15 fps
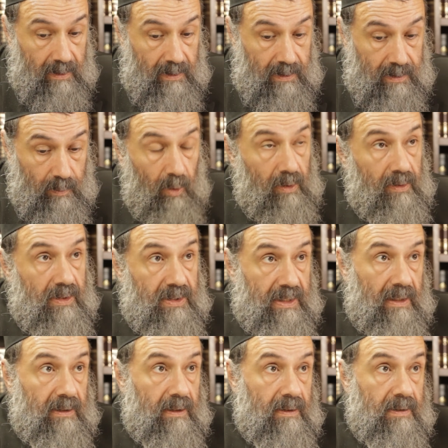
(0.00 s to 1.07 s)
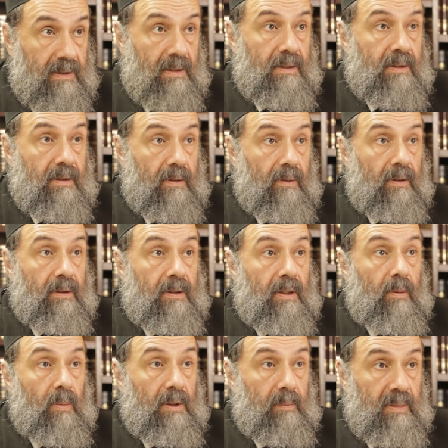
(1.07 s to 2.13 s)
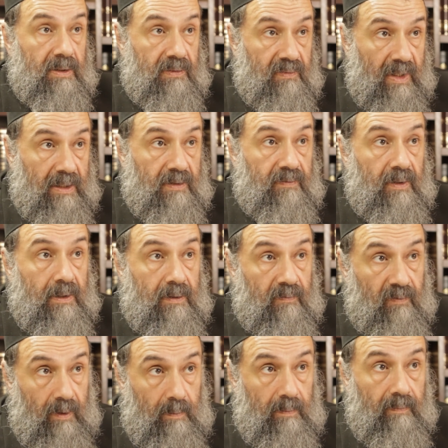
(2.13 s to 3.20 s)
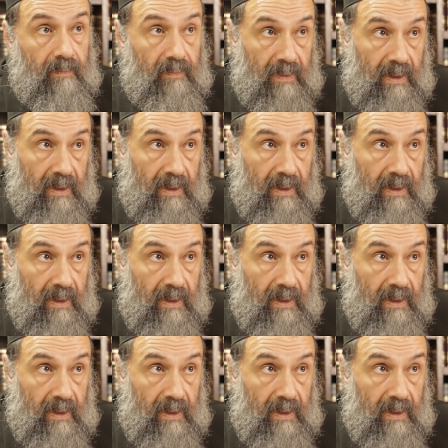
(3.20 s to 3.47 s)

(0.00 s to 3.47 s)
smaller sentences, or they will be transferred from